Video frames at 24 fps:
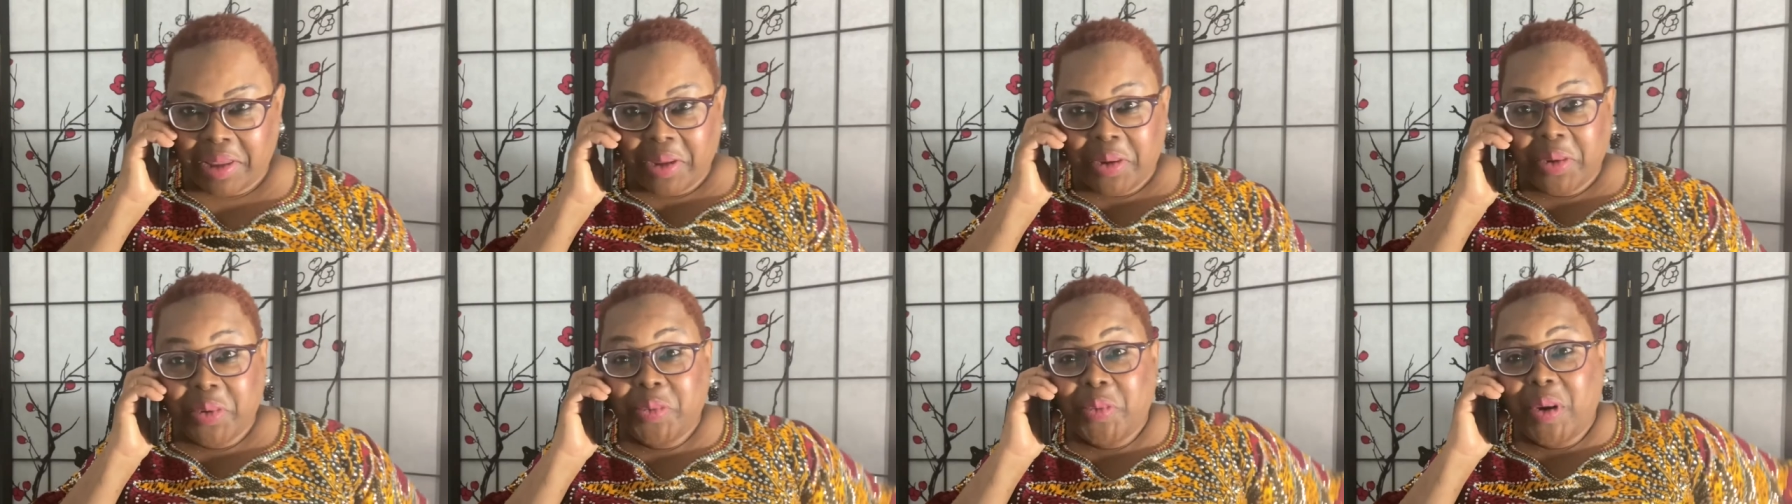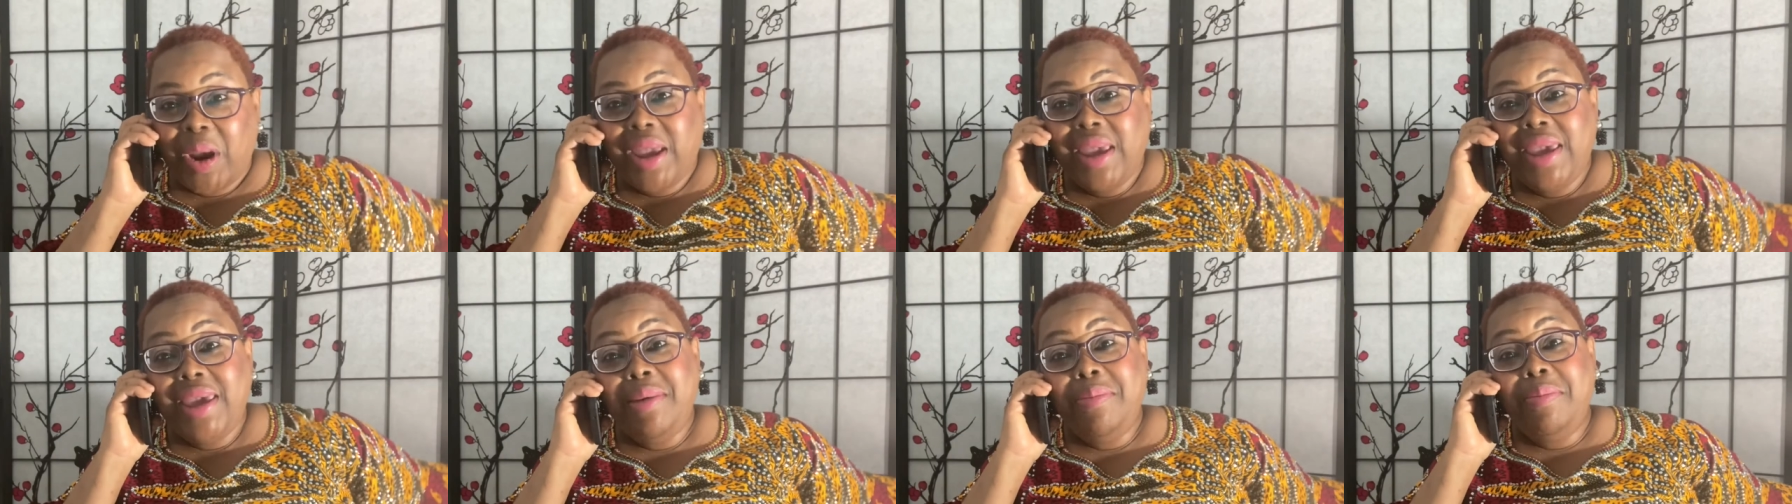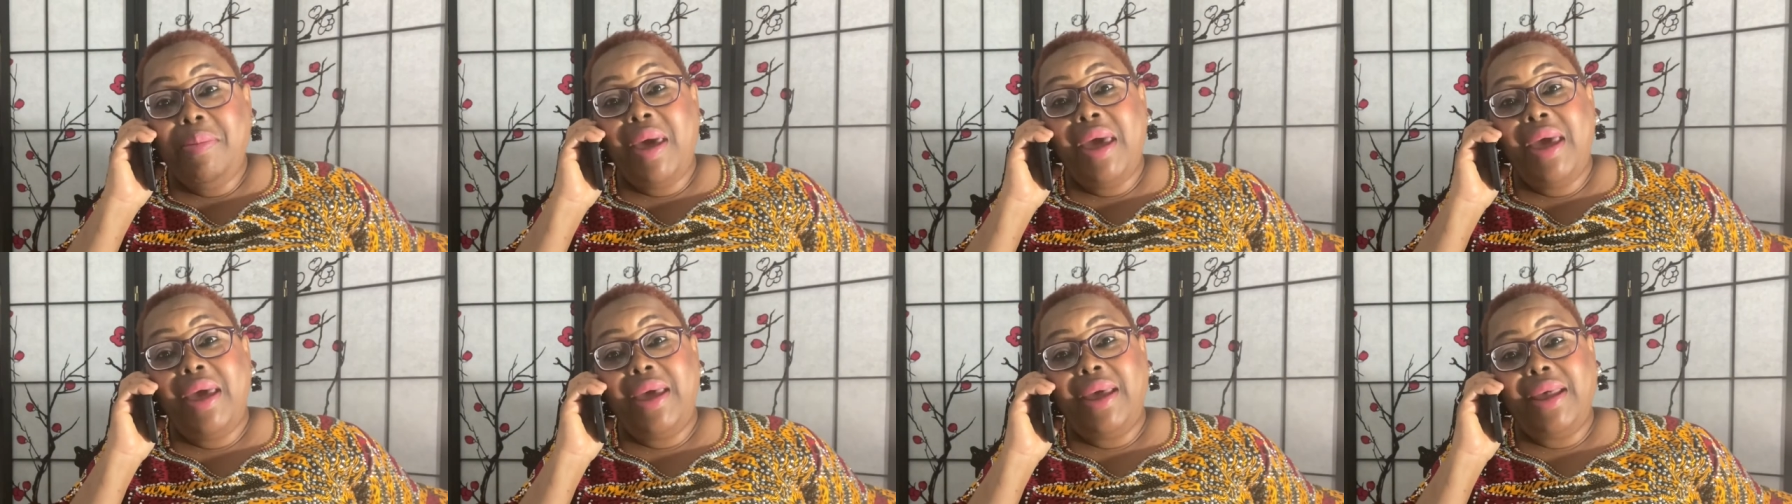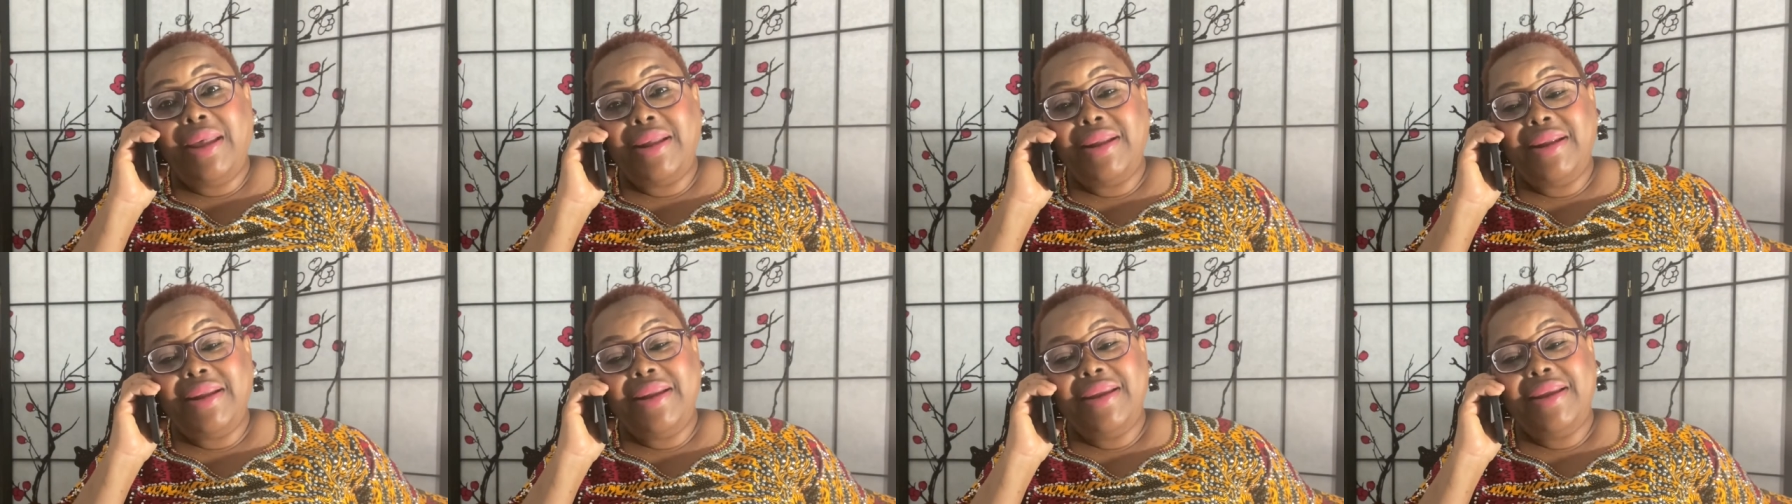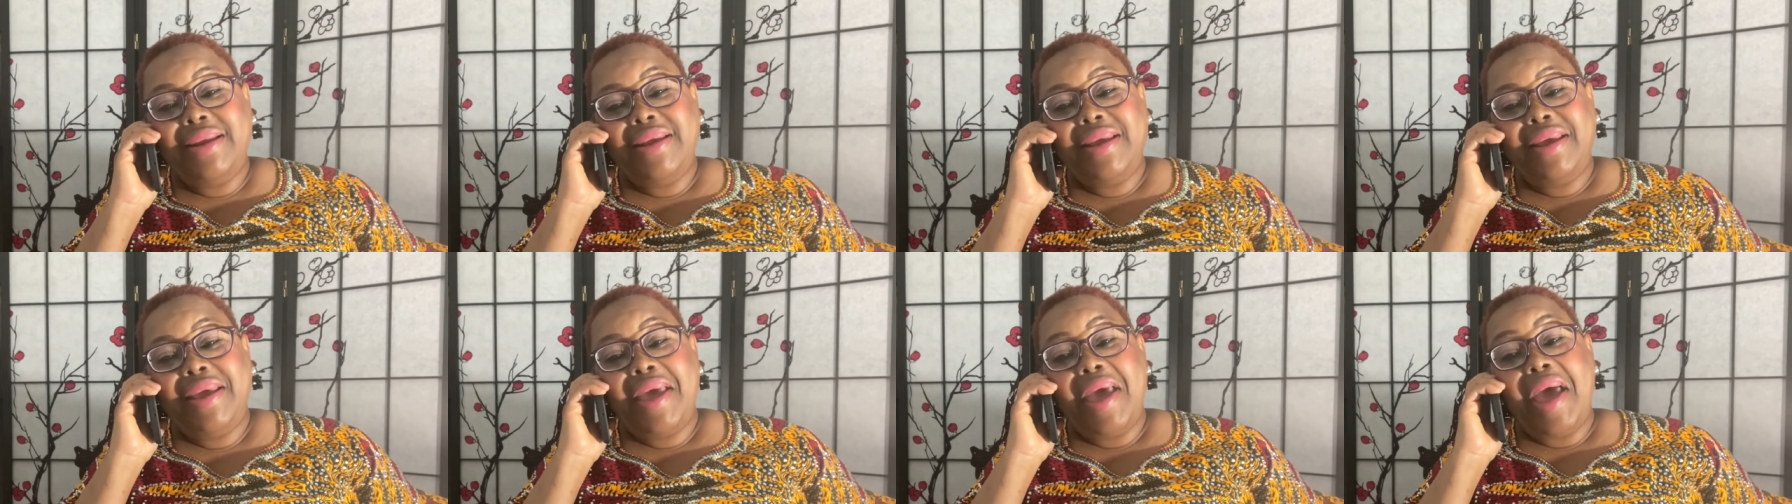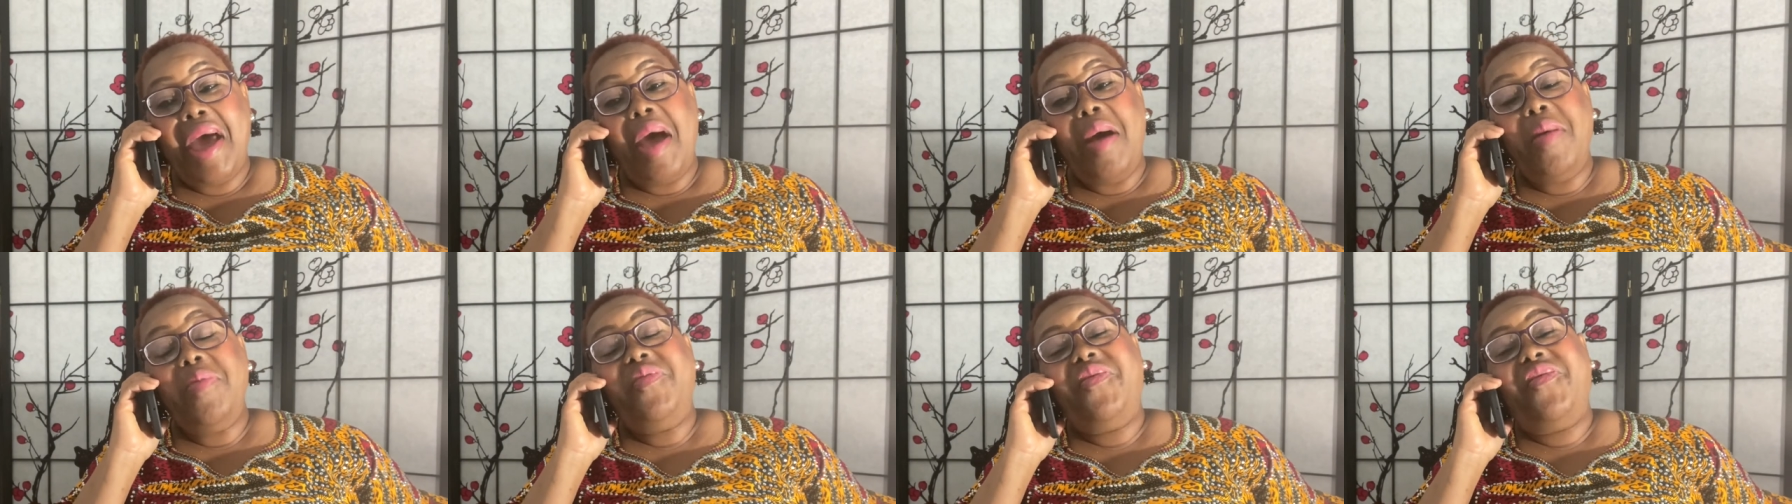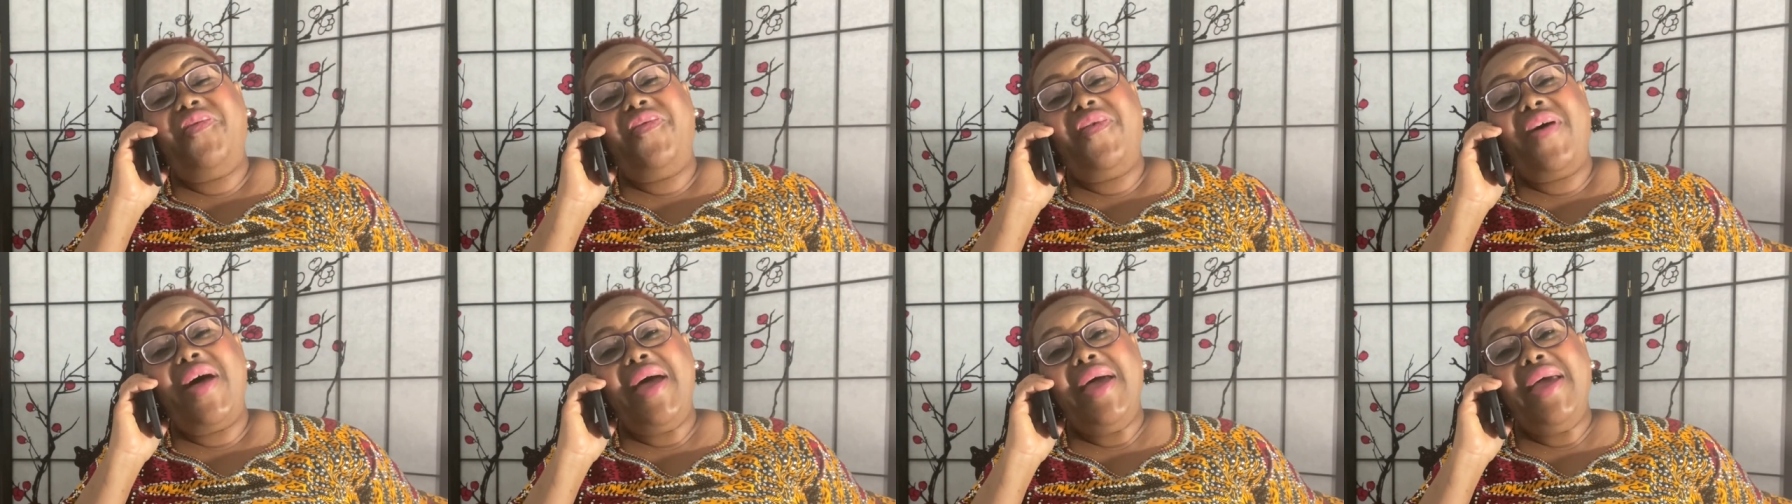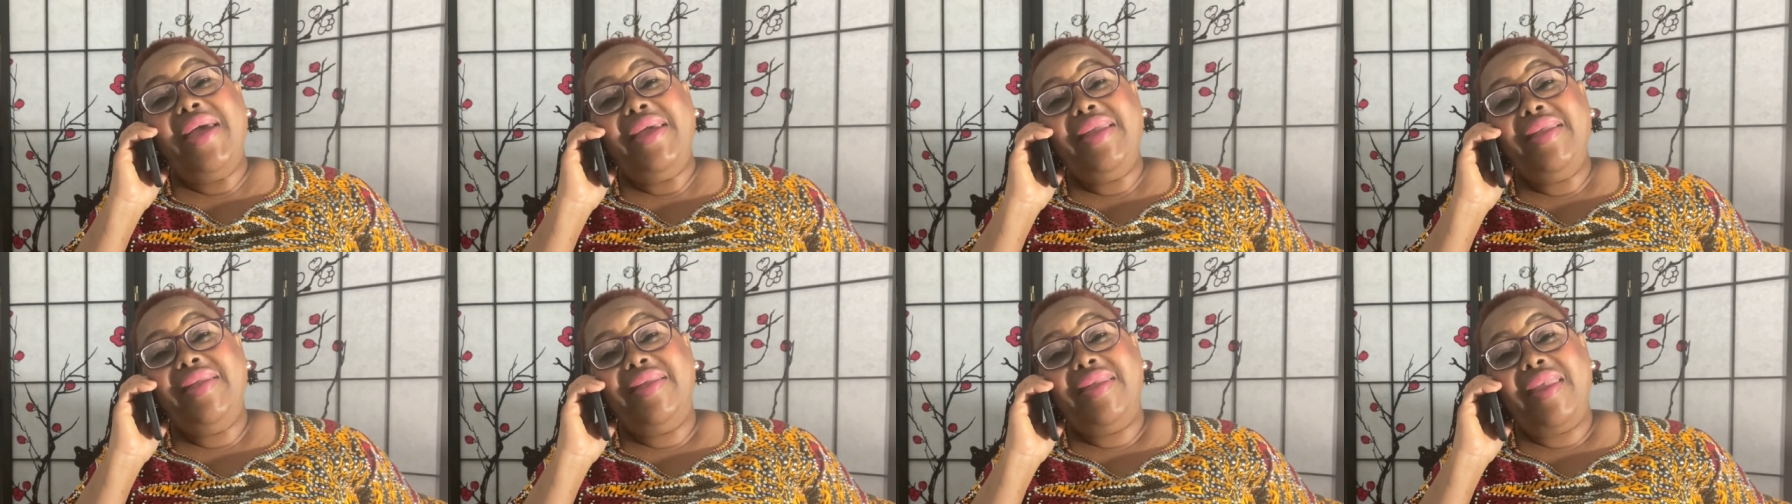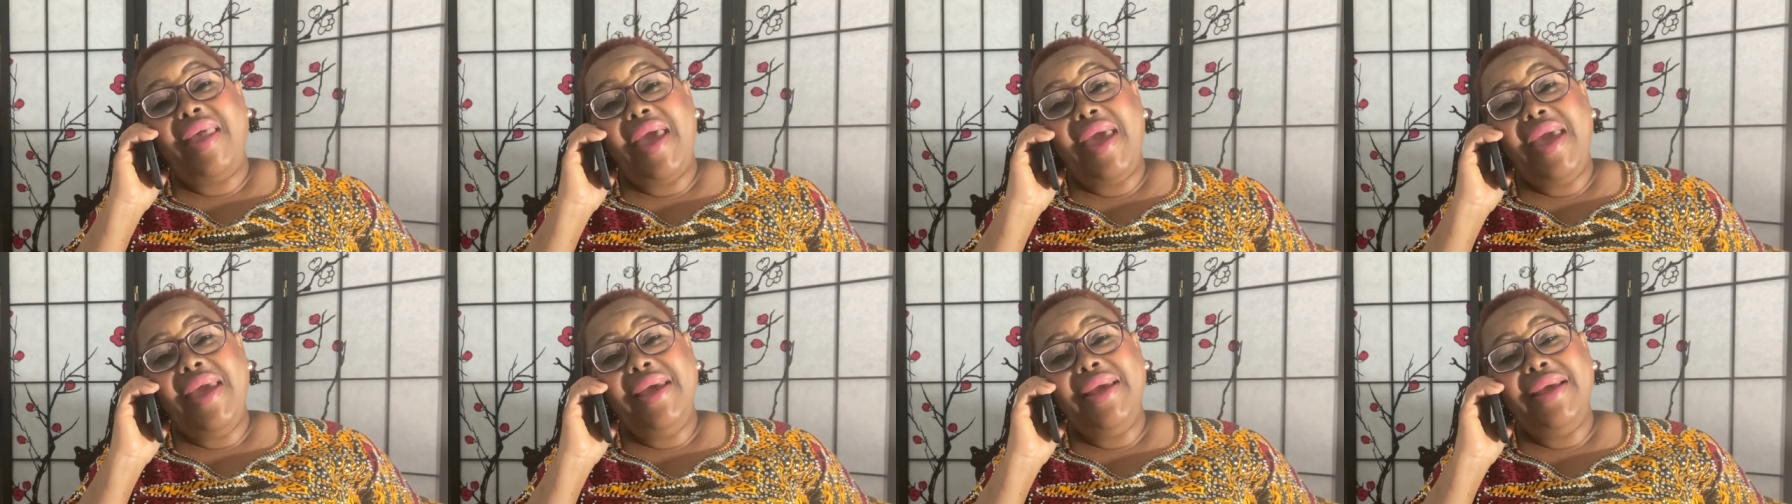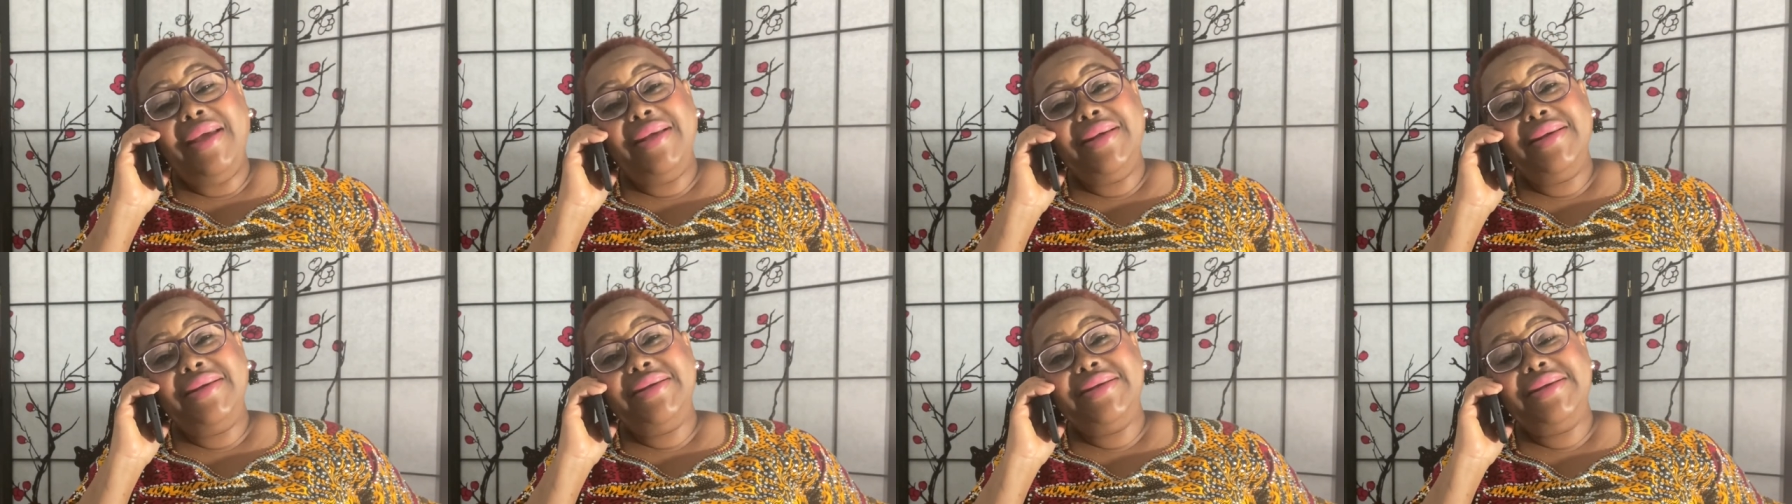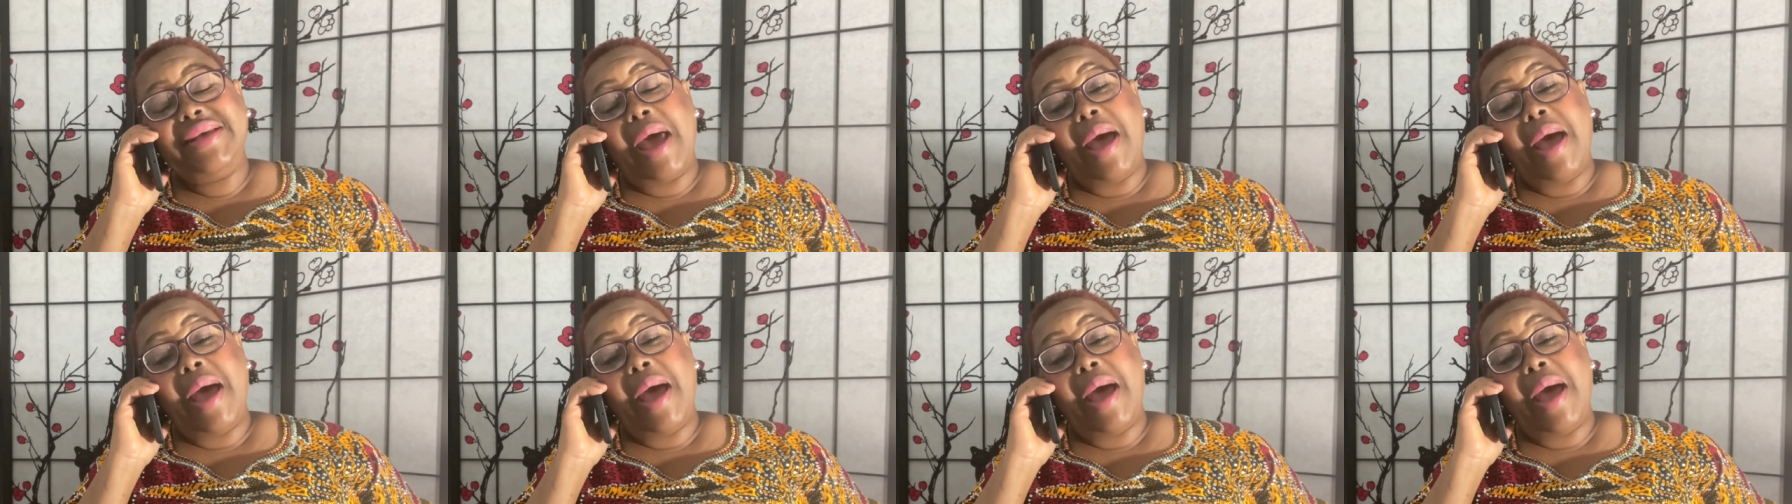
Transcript: Raheemat, I'm fine, thanks.